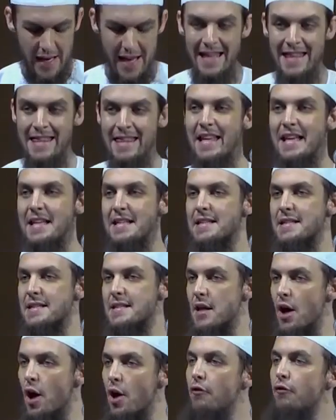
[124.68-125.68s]
in
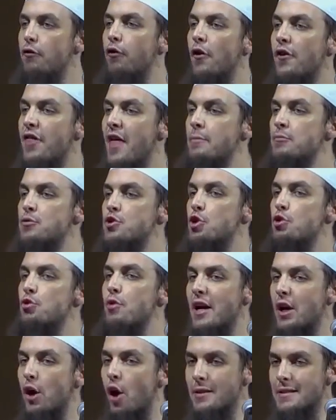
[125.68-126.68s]
this, for them to
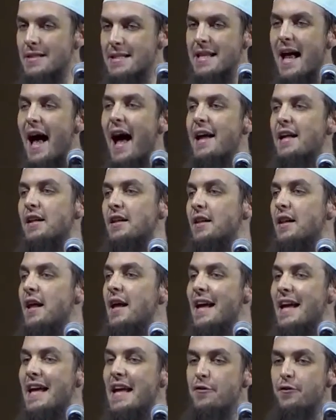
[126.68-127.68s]

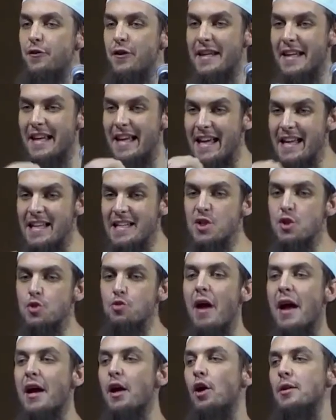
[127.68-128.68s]
reconcile, if it
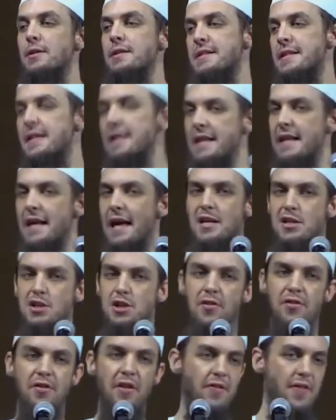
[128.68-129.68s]
is
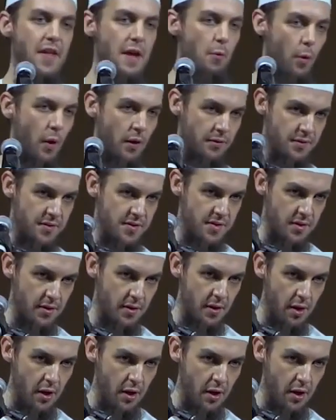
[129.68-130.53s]
reconciliation that they want.